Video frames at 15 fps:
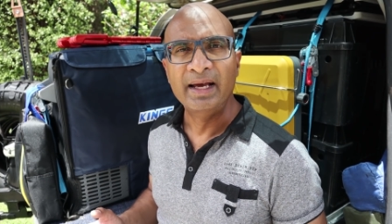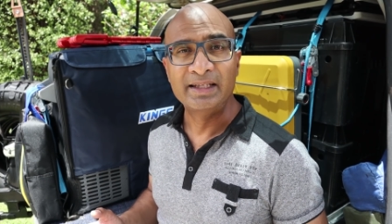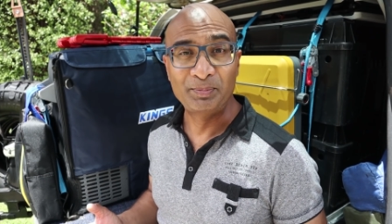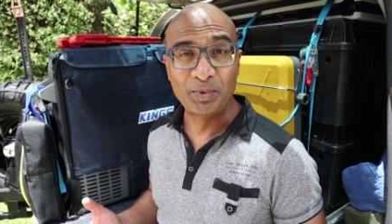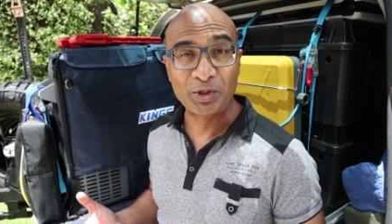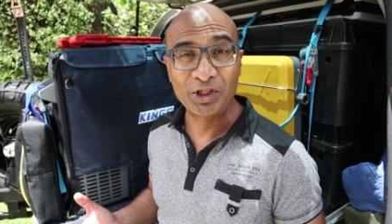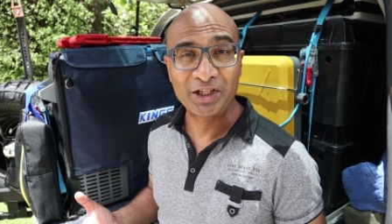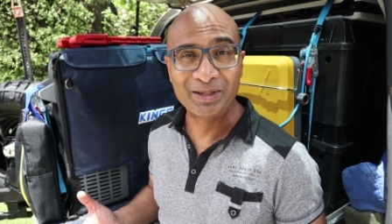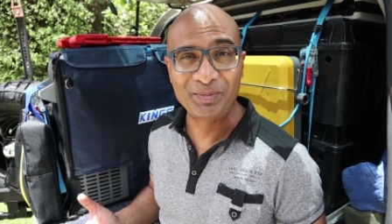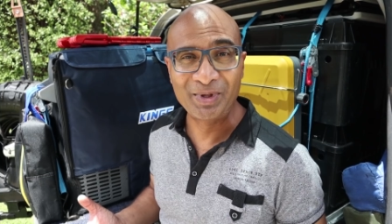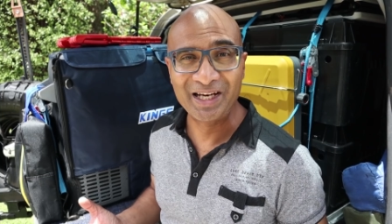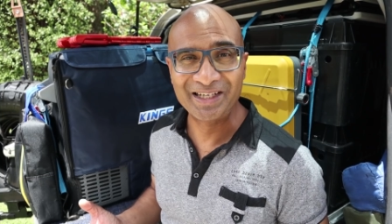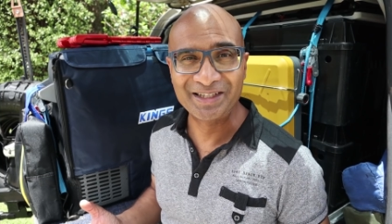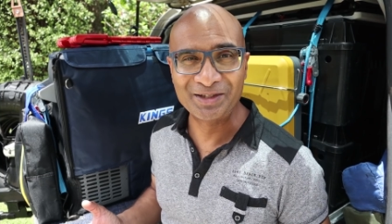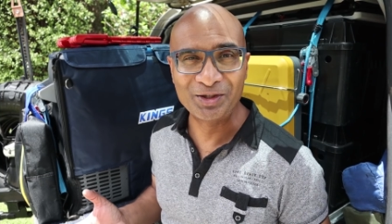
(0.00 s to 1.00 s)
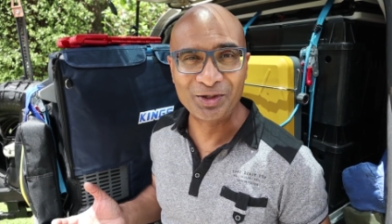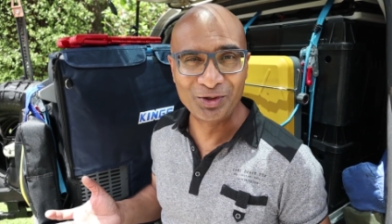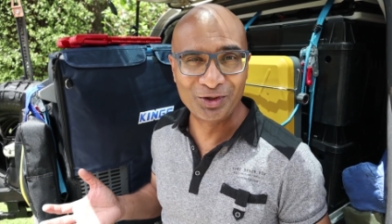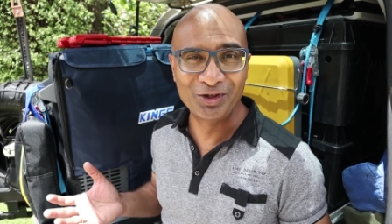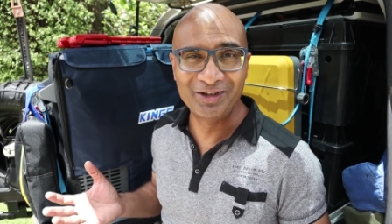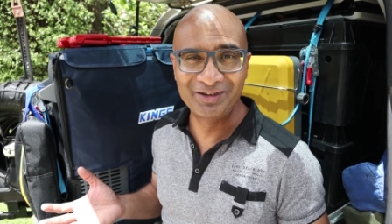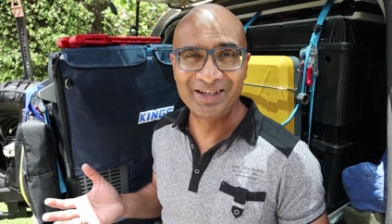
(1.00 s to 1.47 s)
Especially the beers,
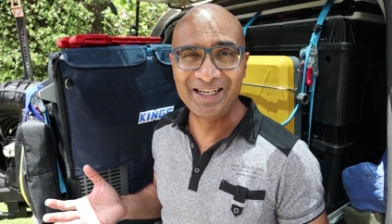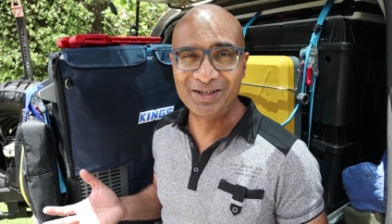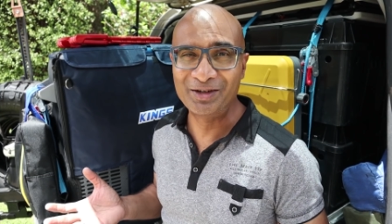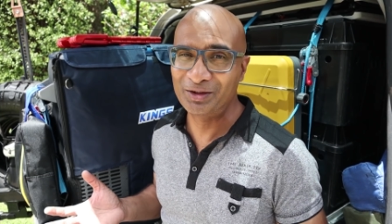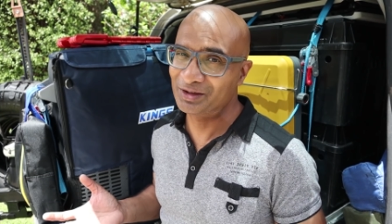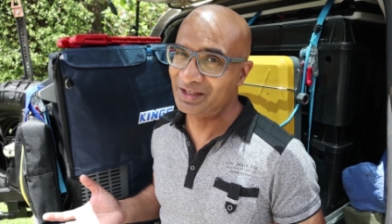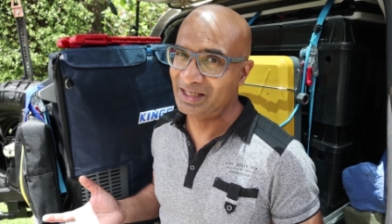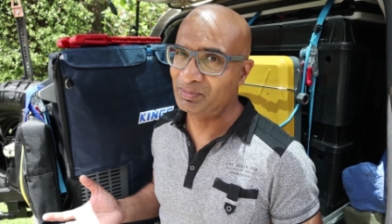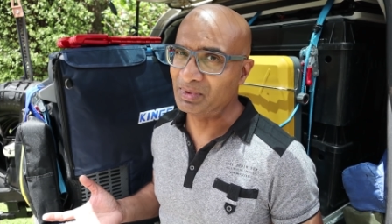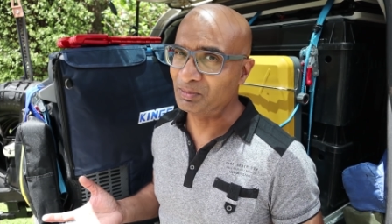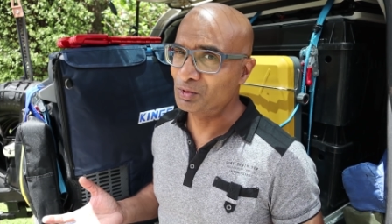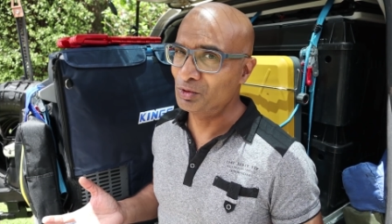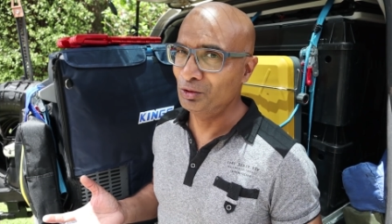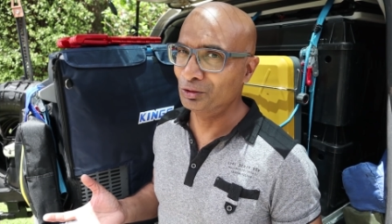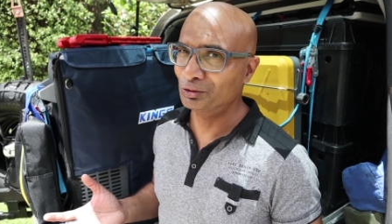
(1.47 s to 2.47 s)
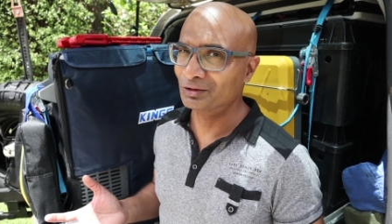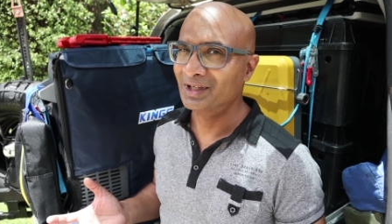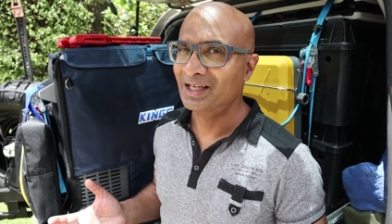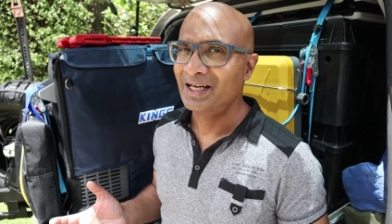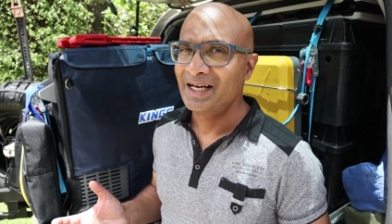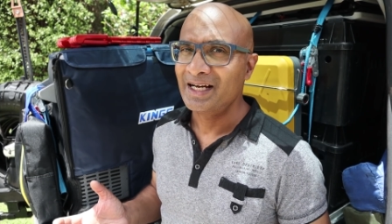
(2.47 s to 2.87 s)
you're really got to keep them cool.